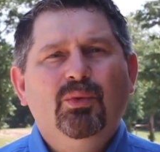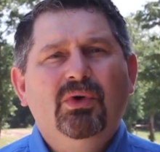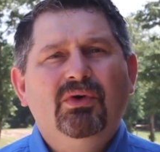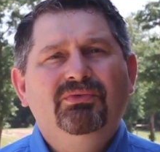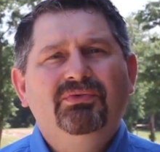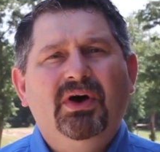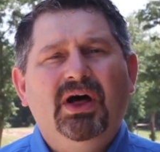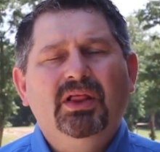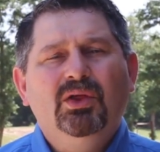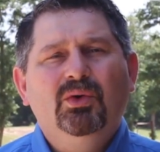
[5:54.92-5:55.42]
will
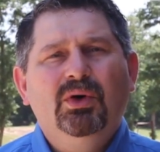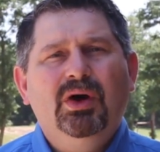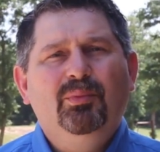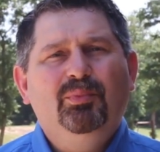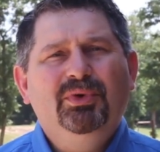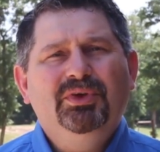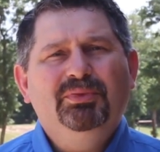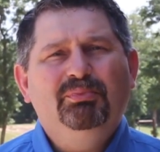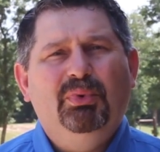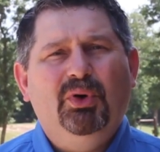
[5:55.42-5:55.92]
follow
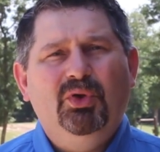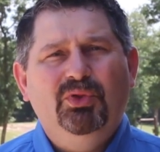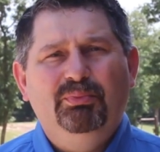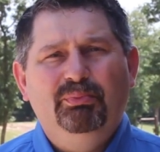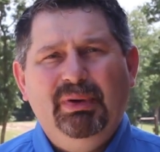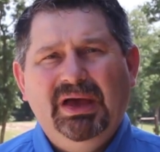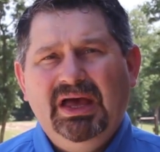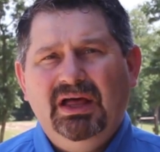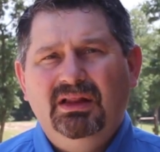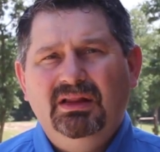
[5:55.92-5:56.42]
up with both
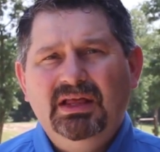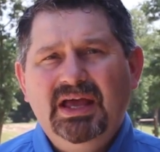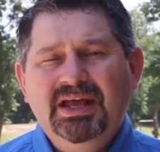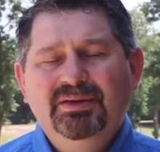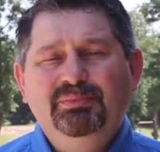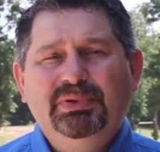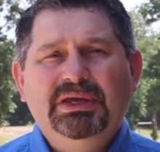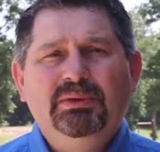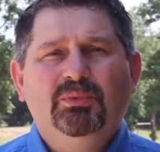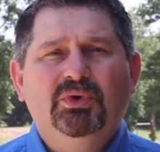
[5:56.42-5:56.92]
Belle
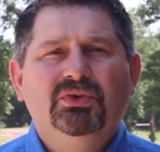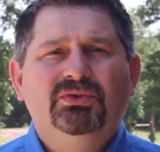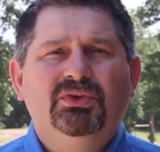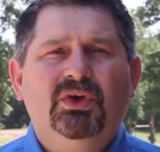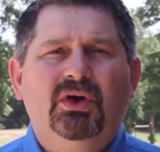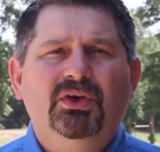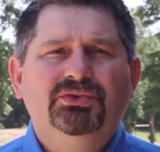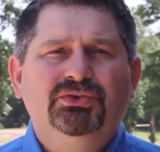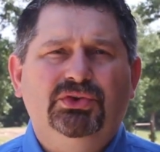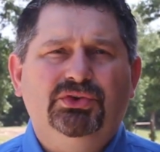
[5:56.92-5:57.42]
and Beamer's
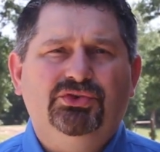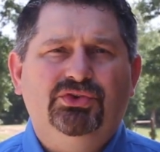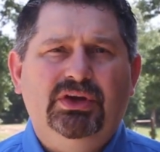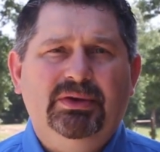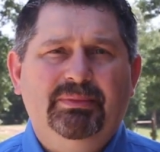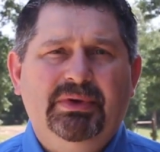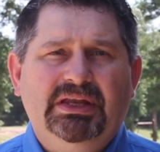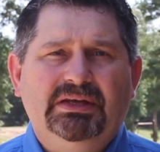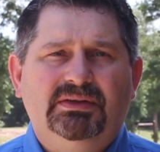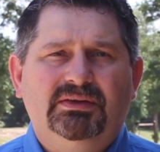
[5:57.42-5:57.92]
ulcer
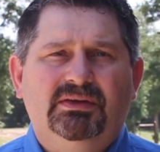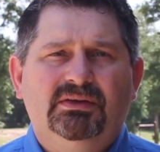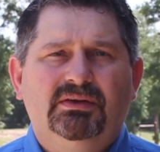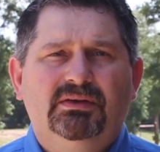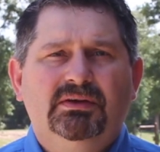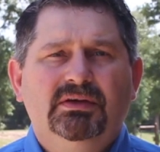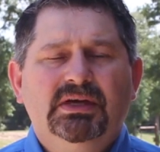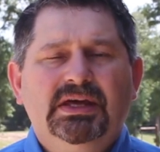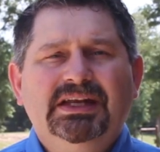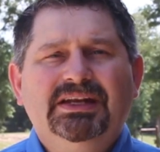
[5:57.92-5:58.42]
treatment.
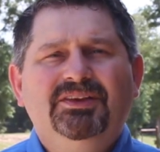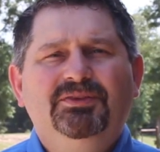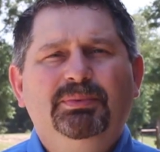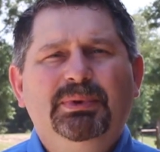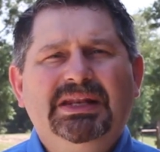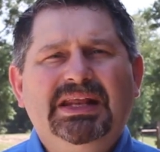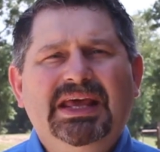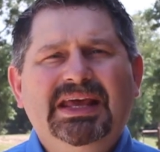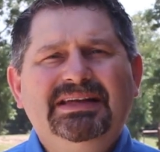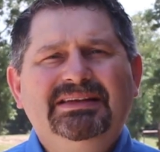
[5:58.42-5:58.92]
It has
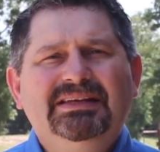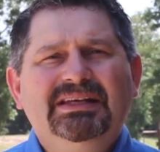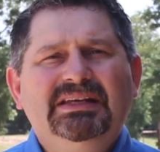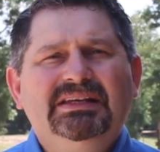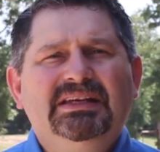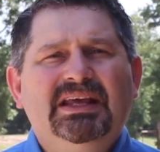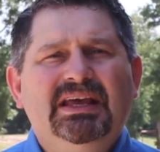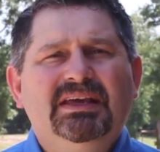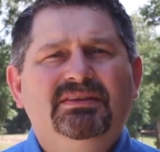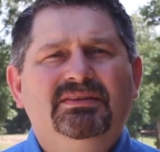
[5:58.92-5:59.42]
been
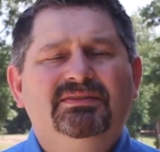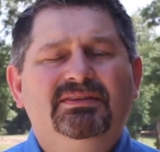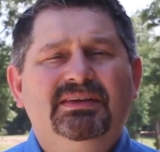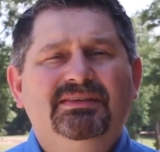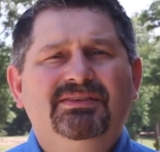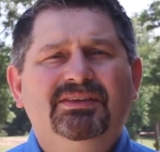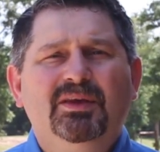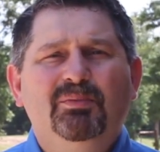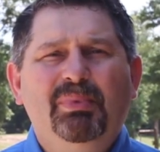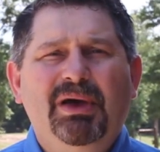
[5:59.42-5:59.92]
eighteen days
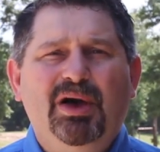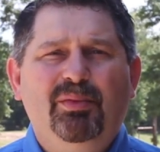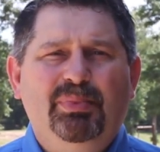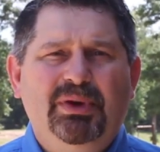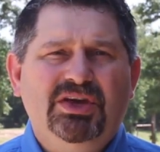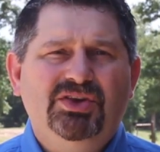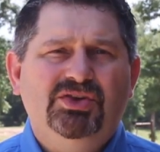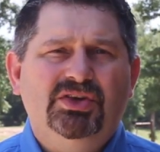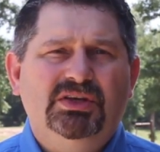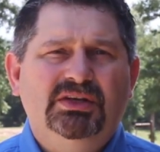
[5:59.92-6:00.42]
since the
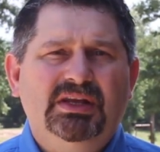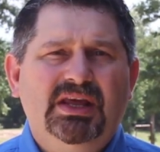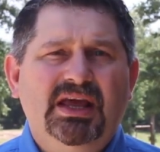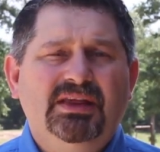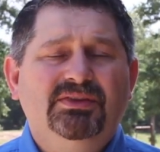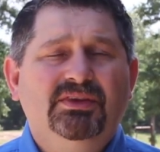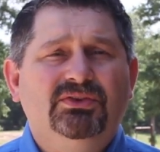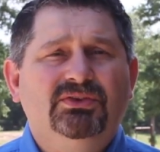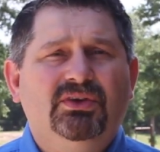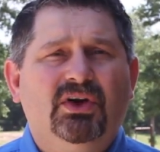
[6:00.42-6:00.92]
palpation
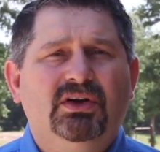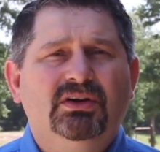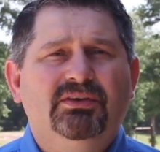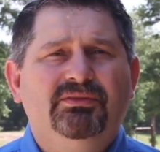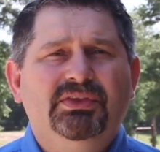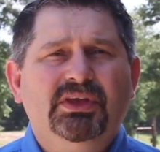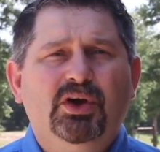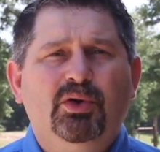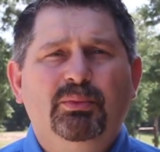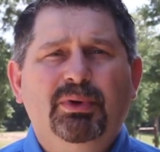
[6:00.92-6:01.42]
and the start
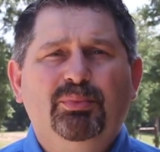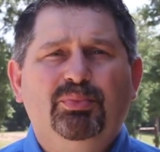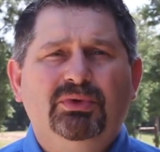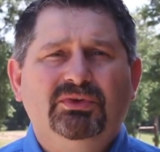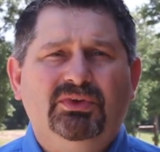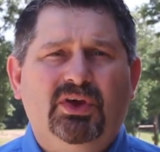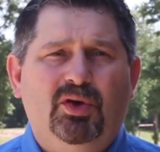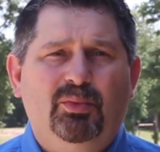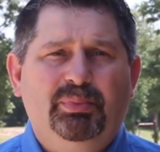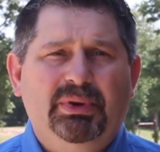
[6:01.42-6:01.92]
of the
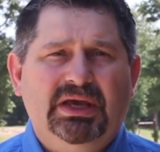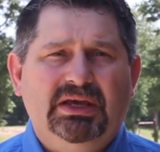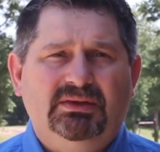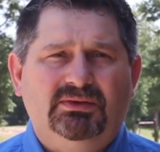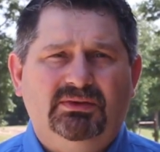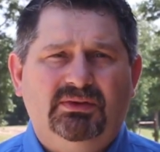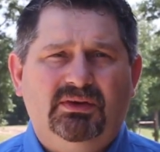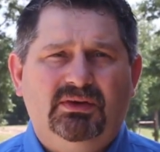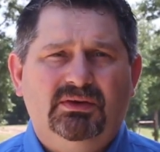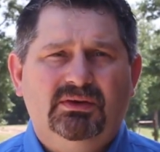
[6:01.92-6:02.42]
omeprazole
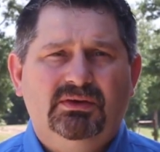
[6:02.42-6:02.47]
paste.